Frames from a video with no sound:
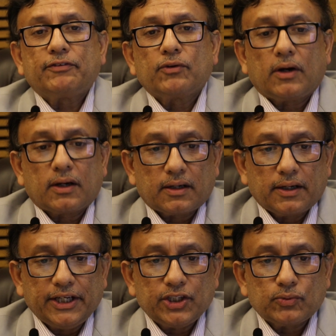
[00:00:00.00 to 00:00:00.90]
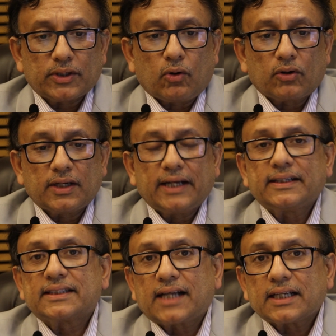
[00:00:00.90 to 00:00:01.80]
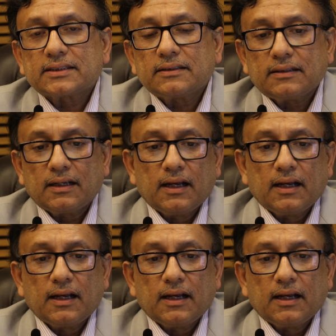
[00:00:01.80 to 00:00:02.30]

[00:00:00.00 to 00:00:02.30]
you are into an online discussion,